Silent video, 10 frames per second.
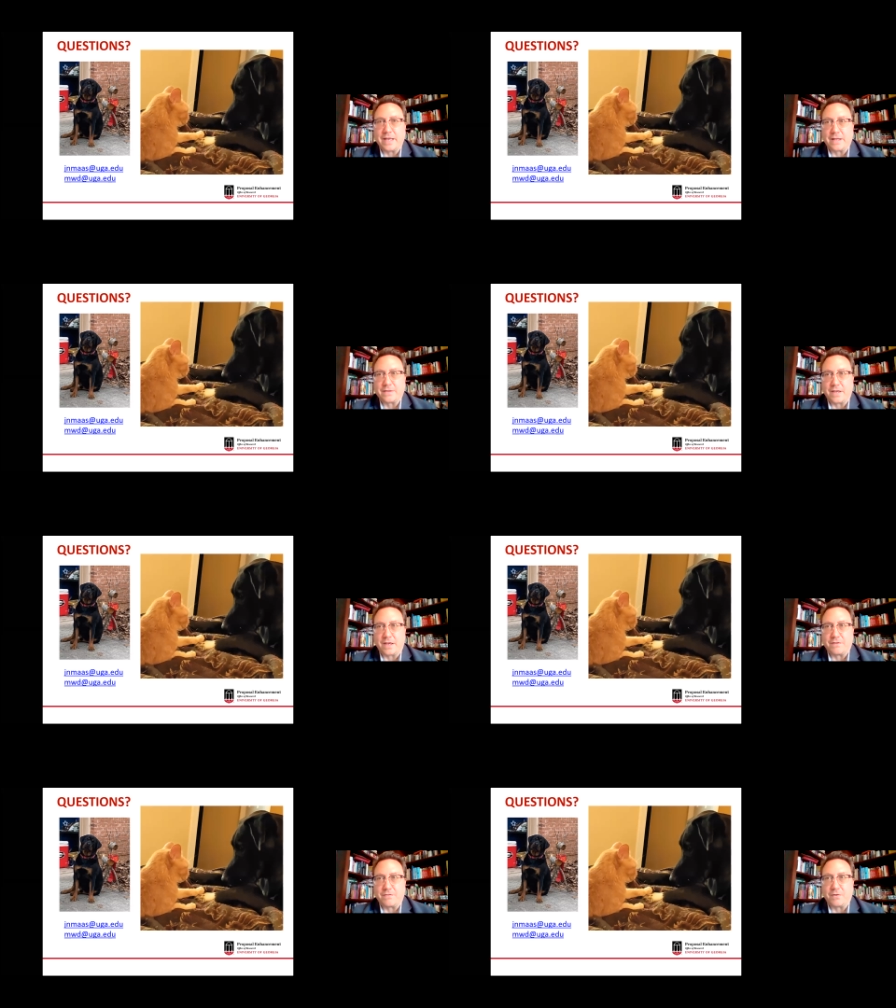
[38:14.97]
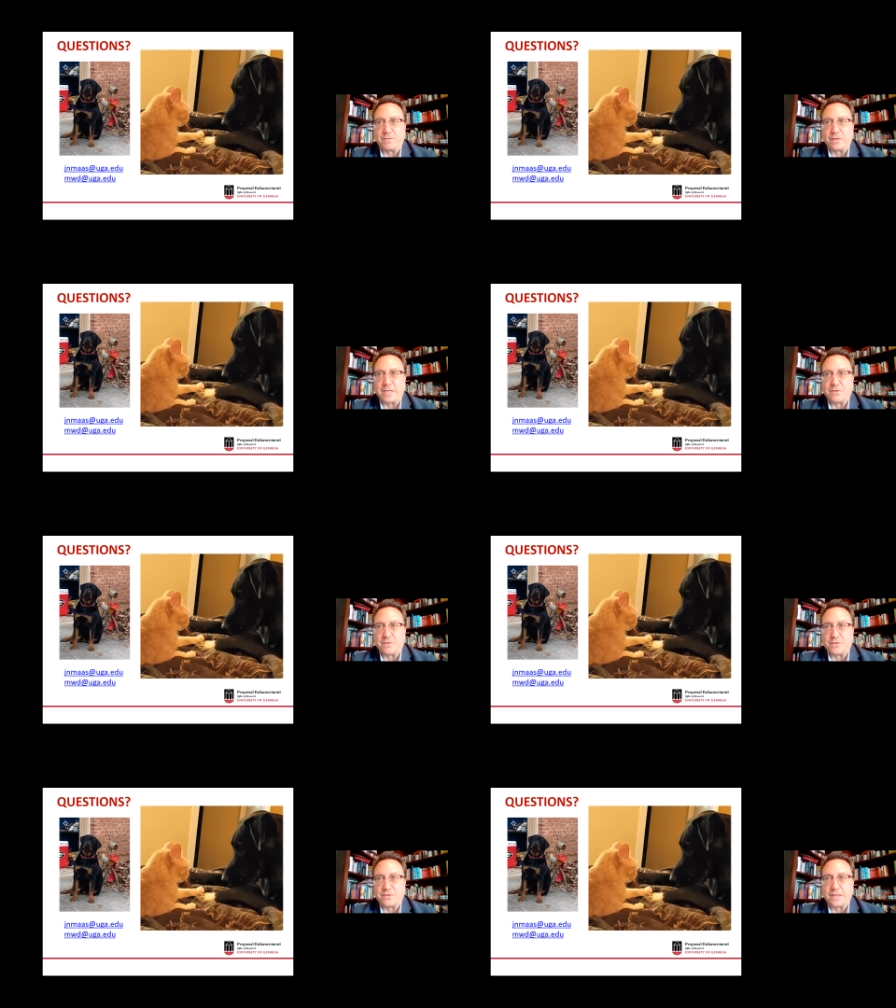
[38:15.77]
NSF are really
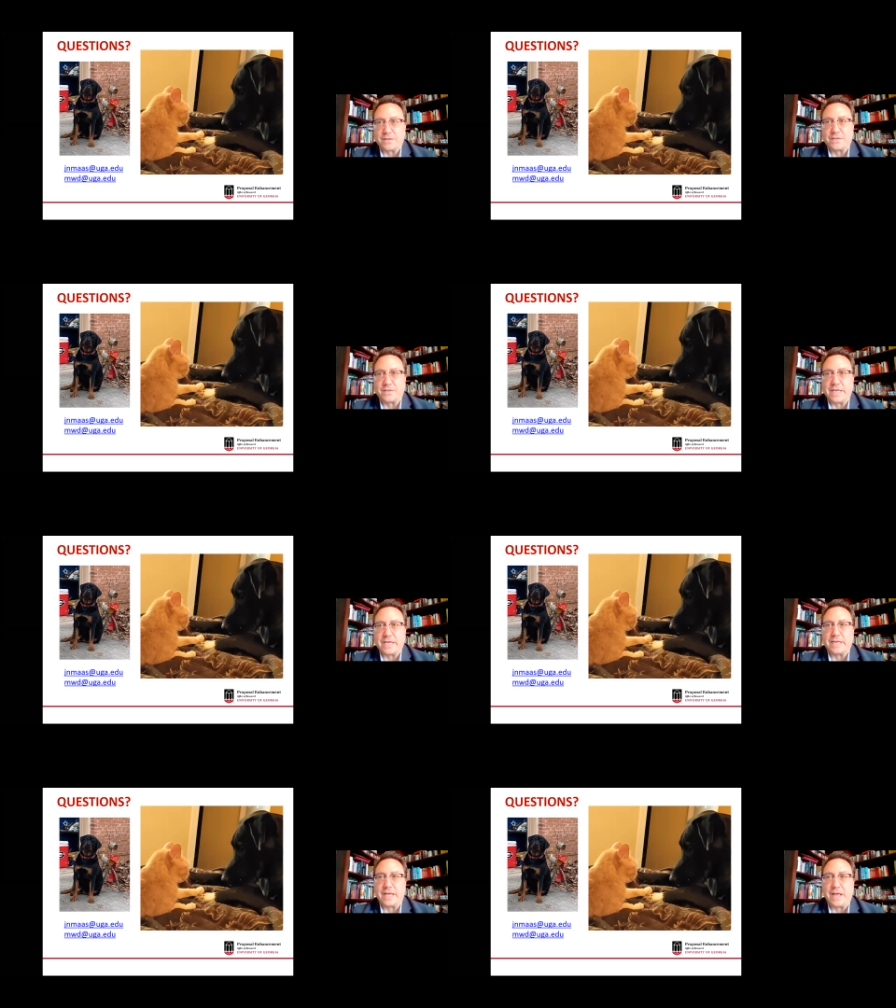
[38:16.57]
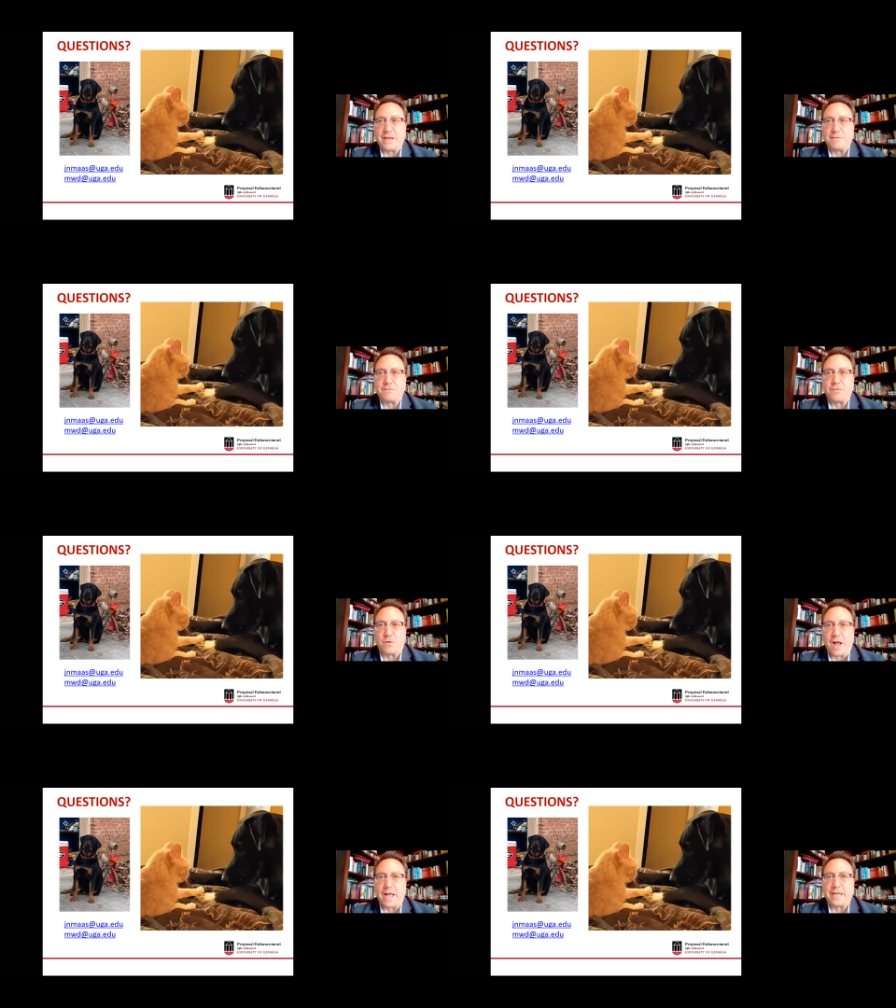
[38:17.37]
interested in seeing a
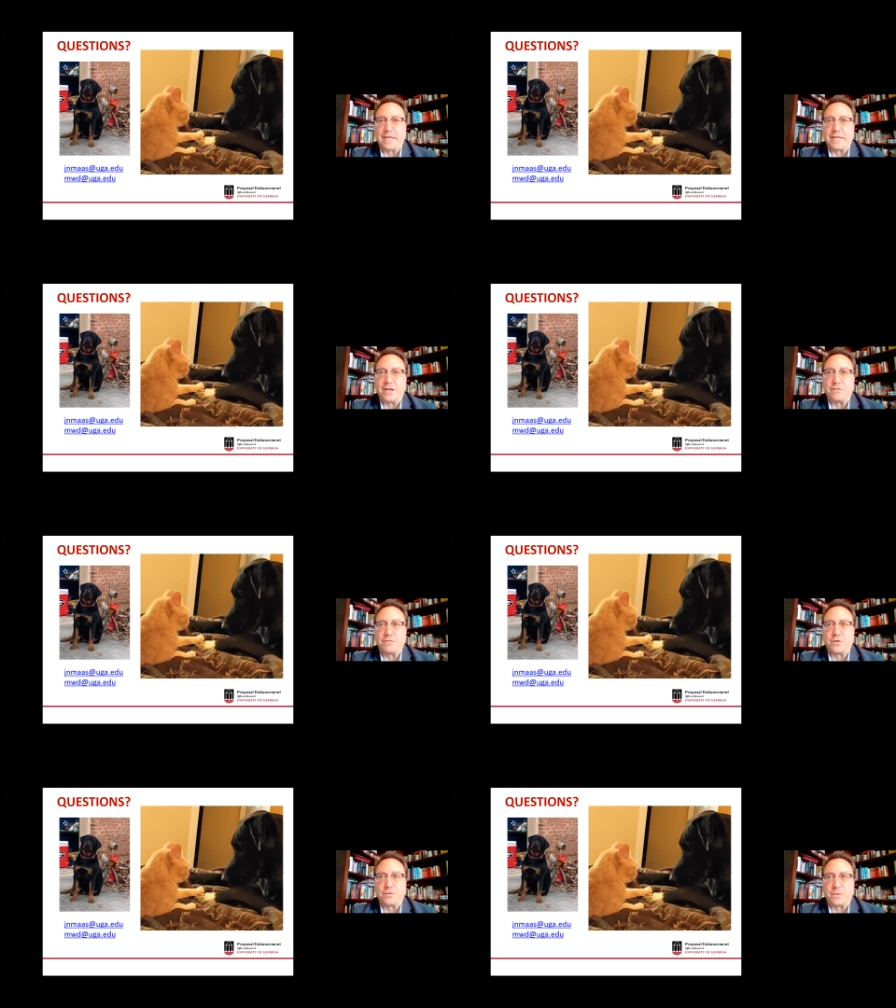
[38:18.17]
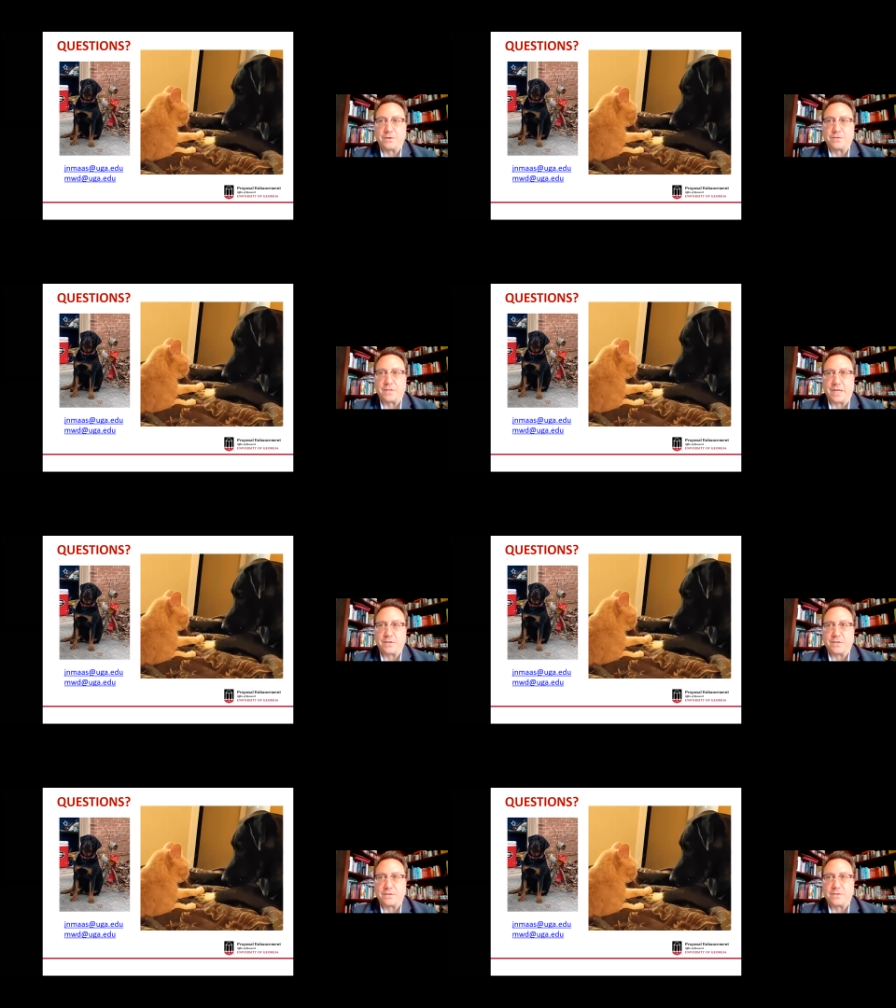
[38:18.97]
variety of career
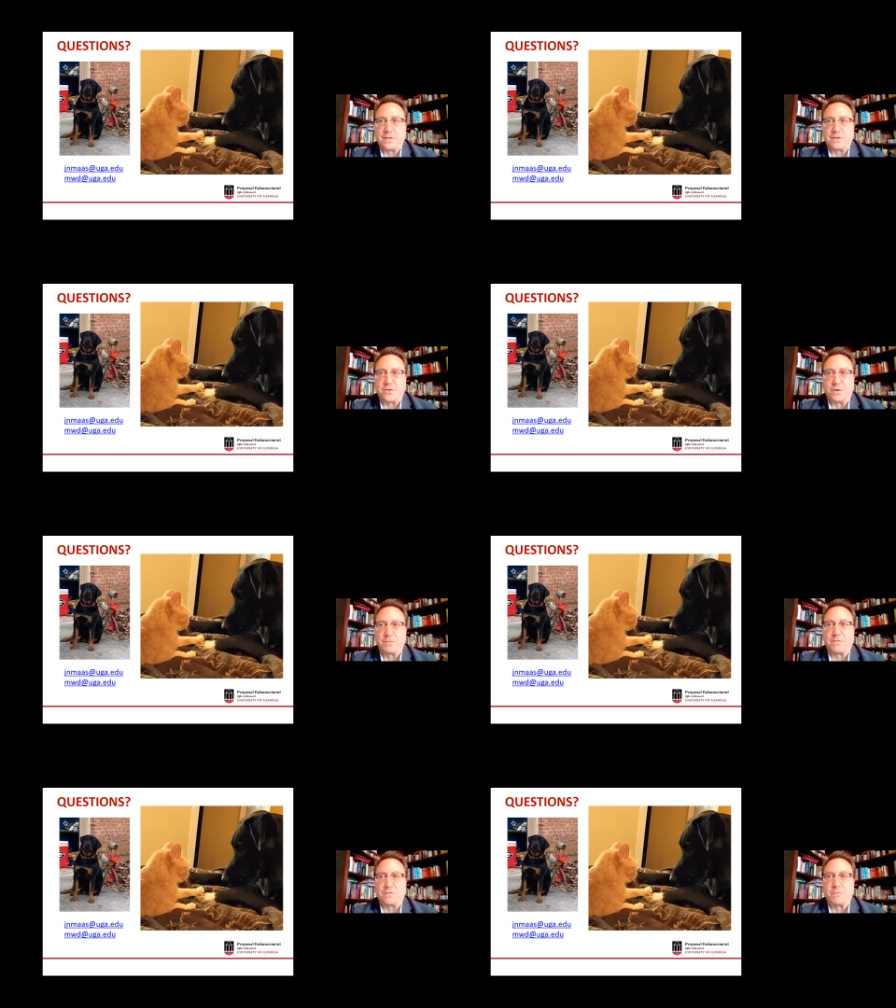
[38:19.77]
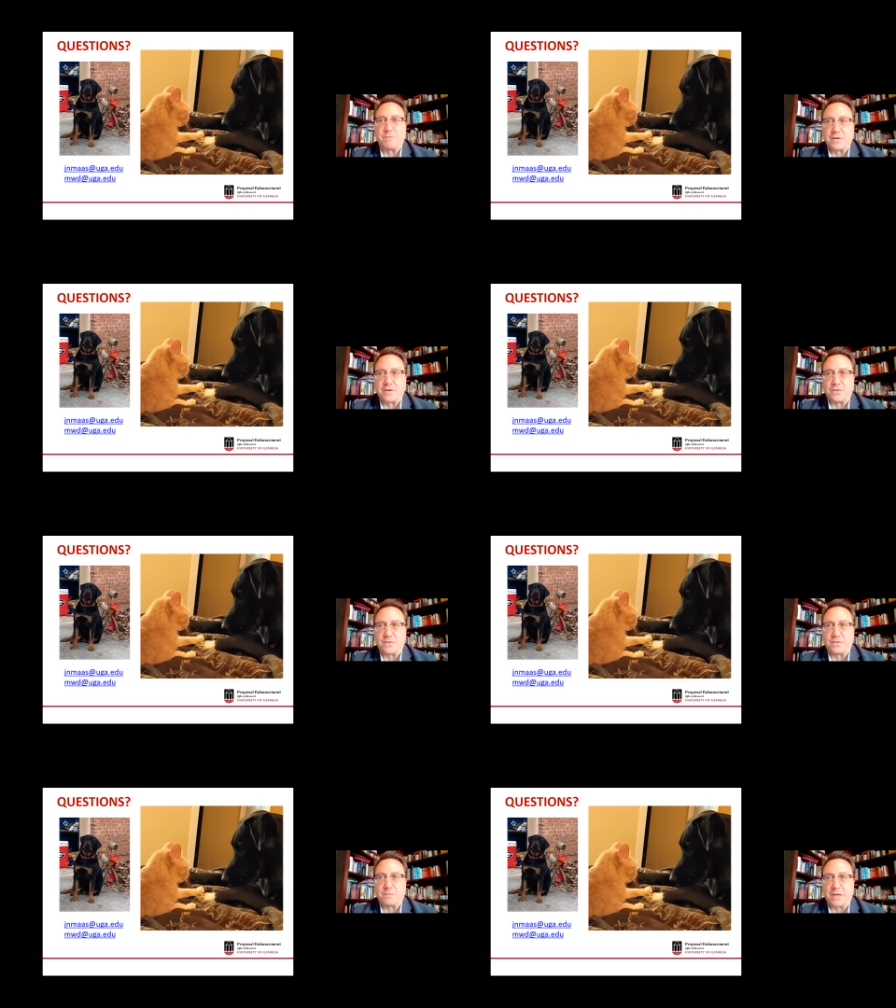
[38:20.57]
stages in terms of the
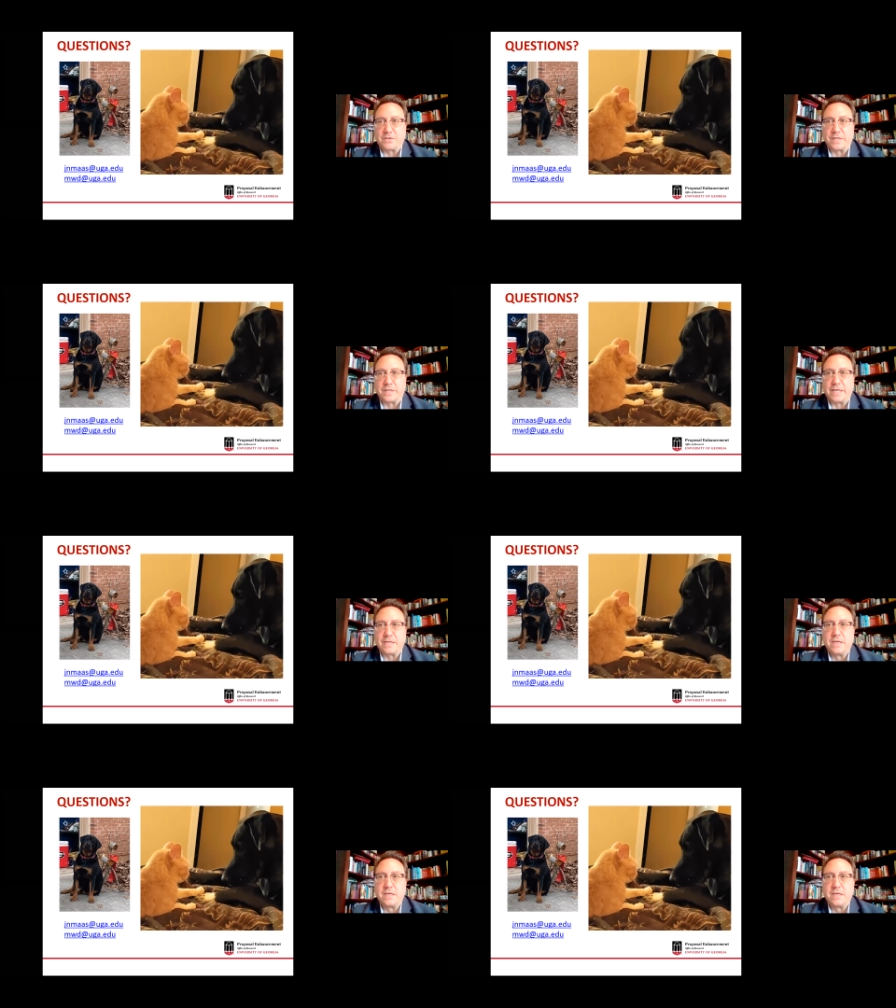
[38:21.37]
mentors especially.